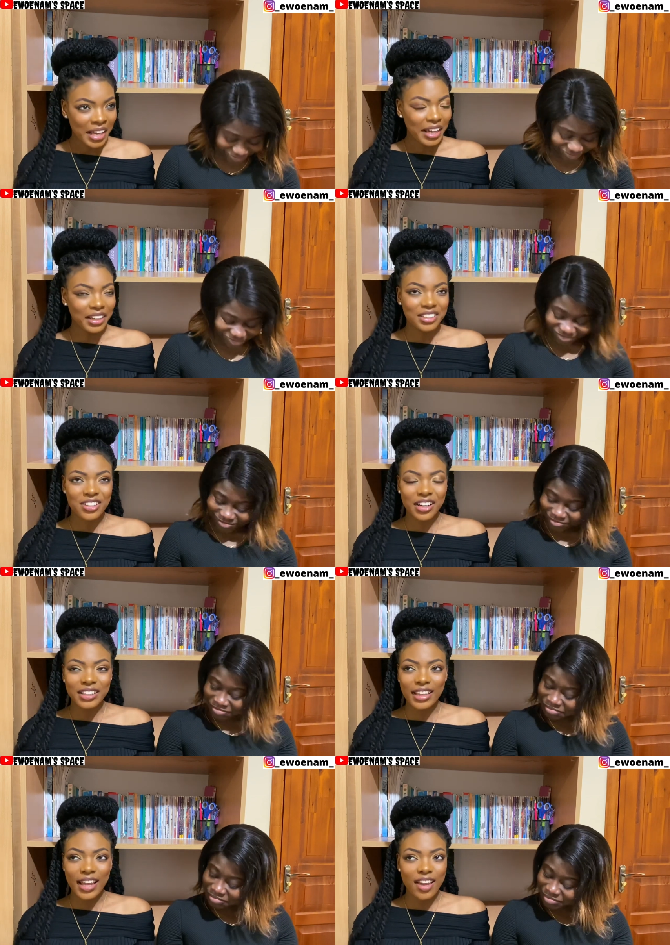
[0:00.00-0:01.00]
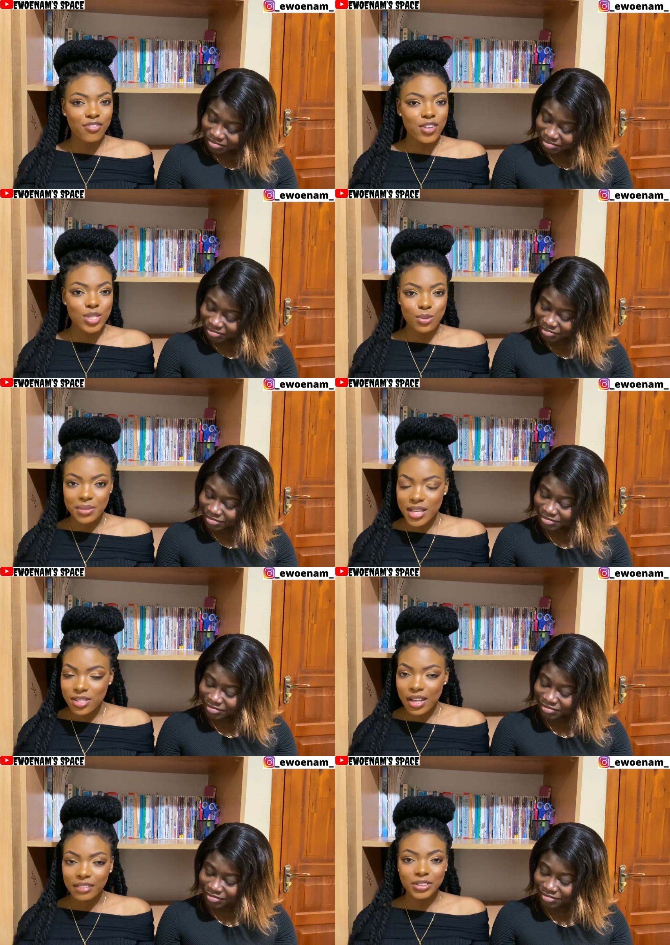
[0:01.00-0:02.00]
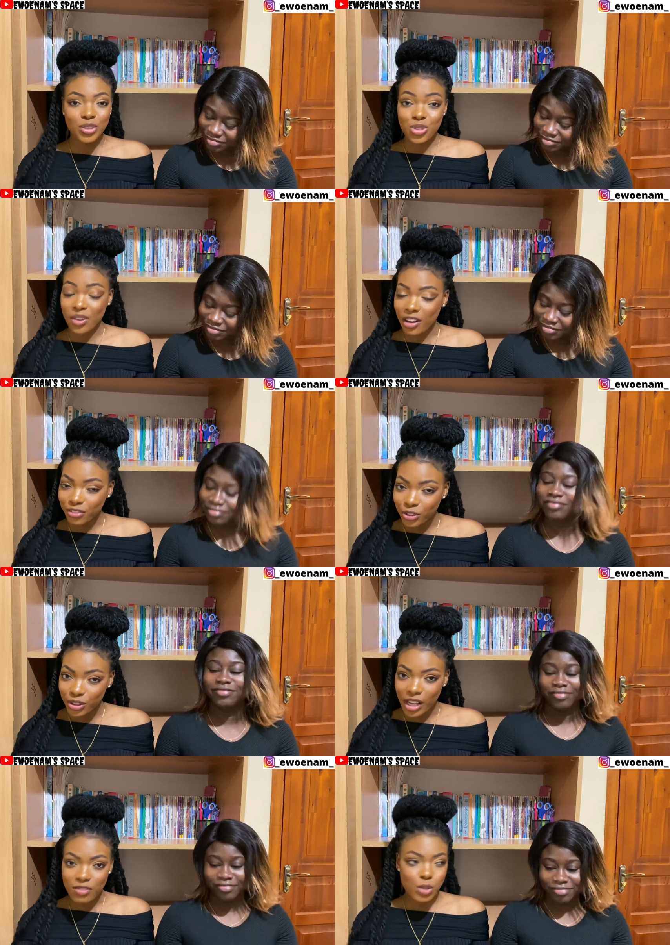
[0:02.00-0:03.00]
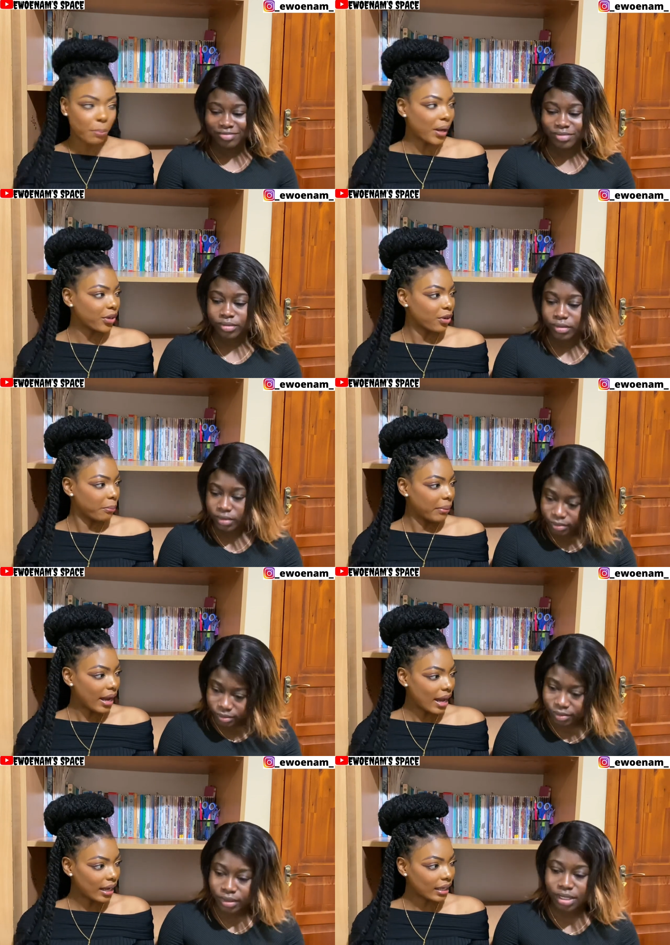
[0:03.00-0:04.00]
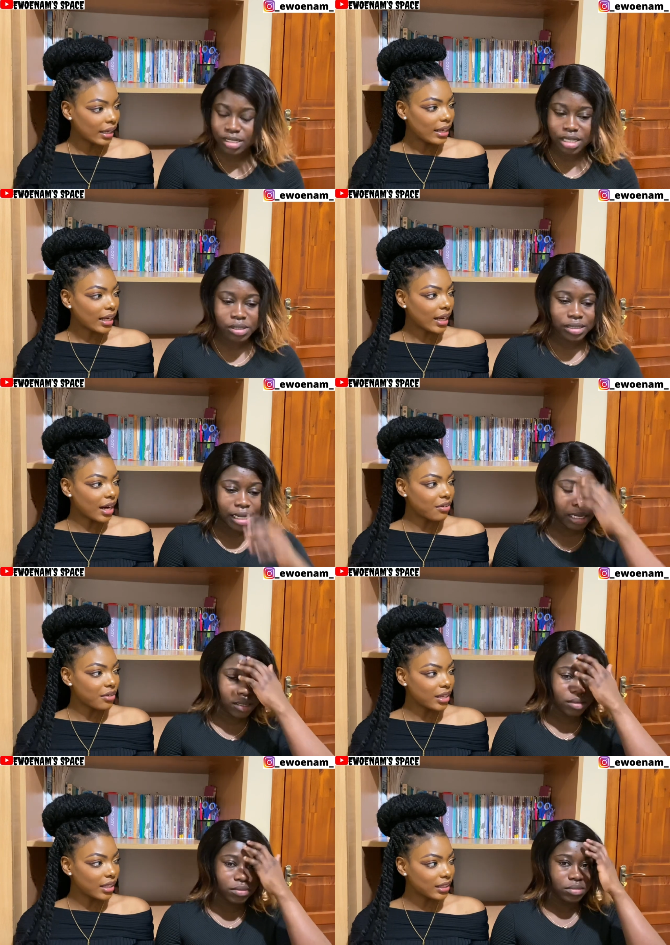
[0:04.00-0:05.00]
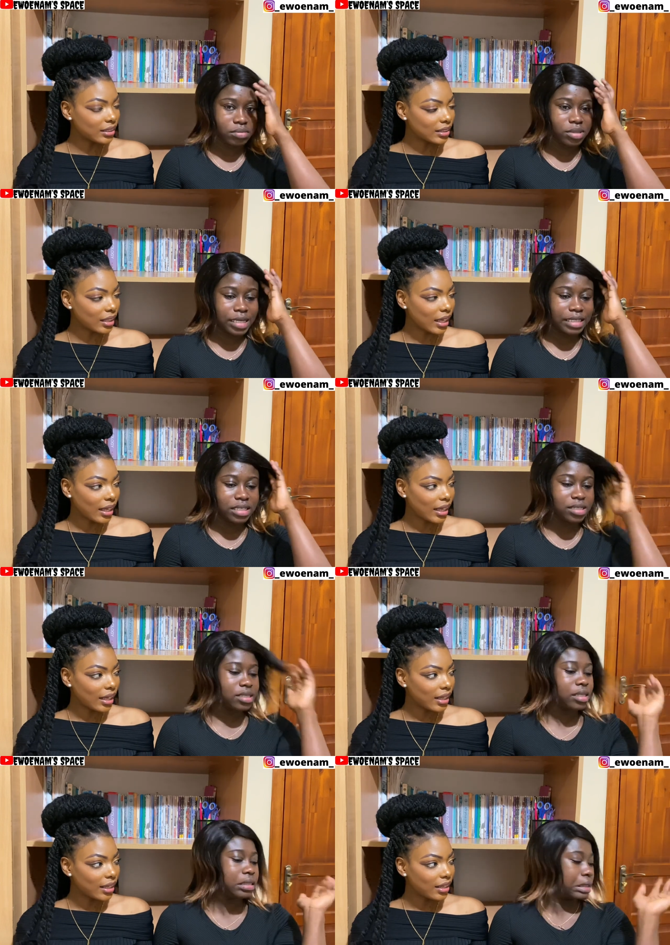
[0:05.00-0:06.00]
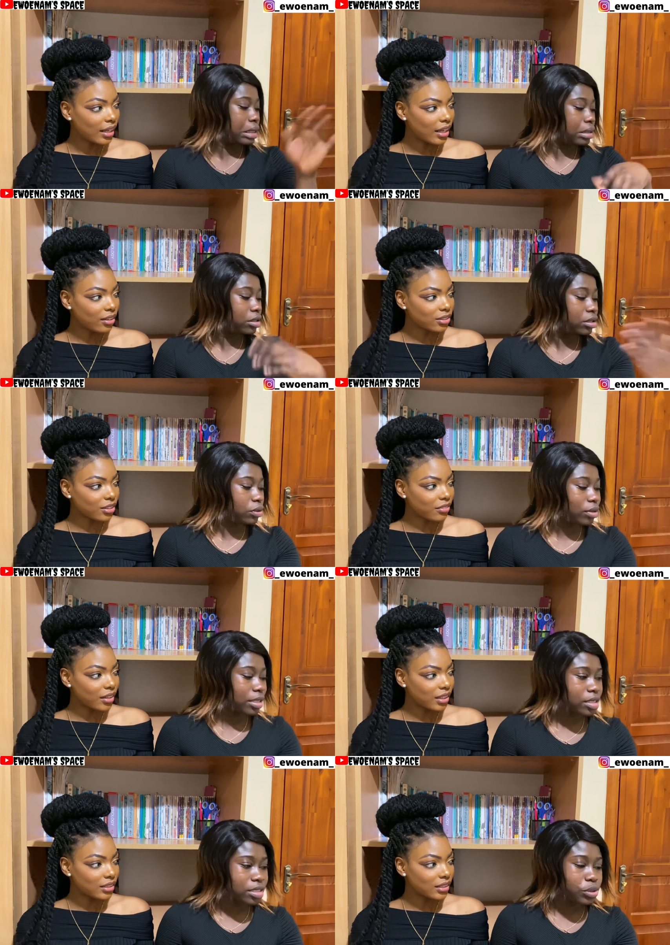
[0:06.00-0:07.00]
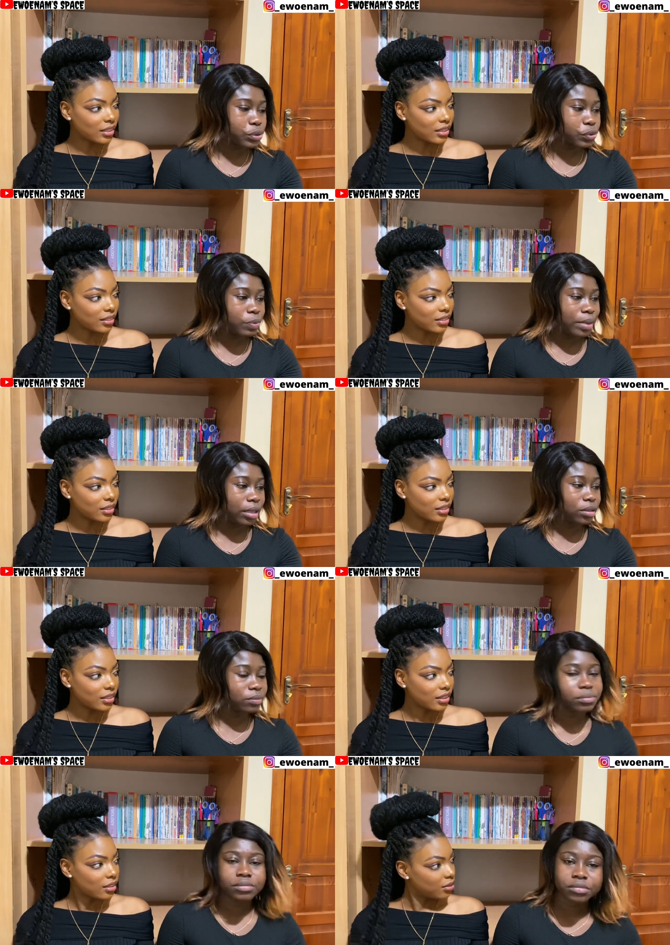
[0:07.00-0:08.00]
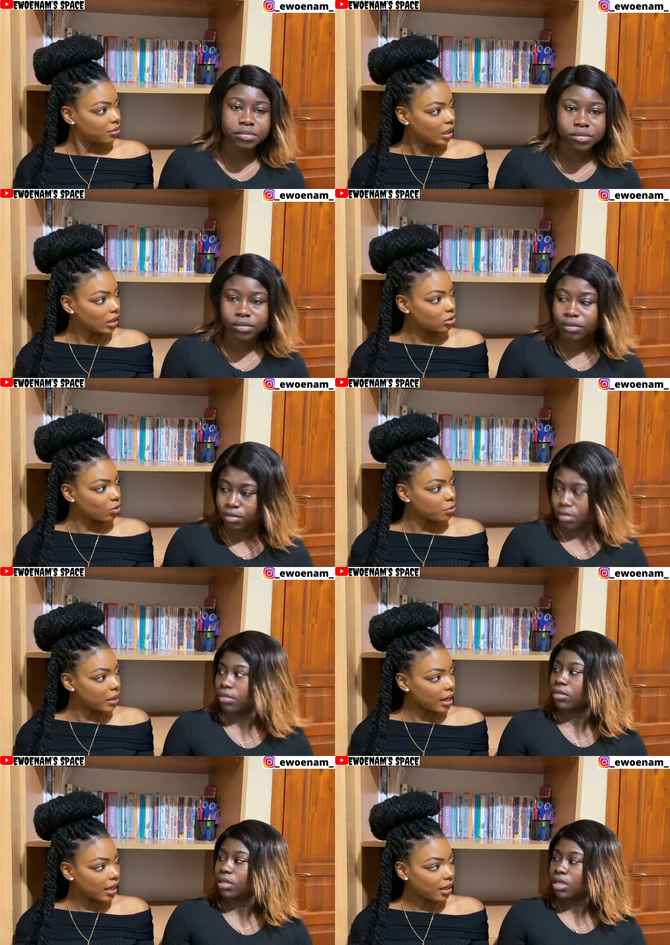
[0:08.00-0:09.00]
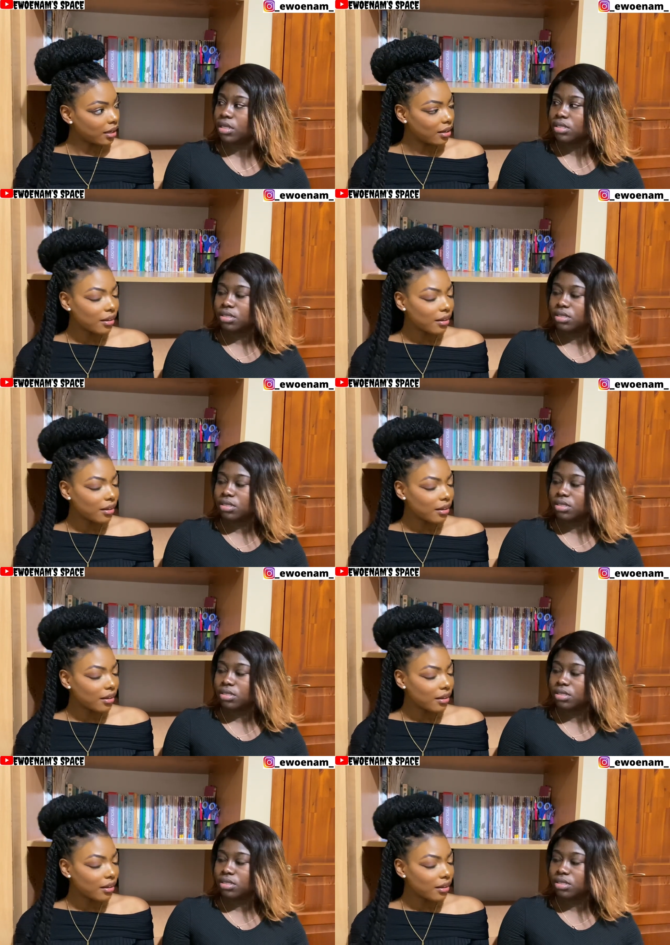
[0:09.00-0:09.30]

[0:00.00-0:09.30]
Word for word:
Speaker 1: And every two days, you have to travel. You have to pack your
Speaker 2: bag, carry it. Me, I didn't send anything. I just sent school bag. Really, scuba? Yes,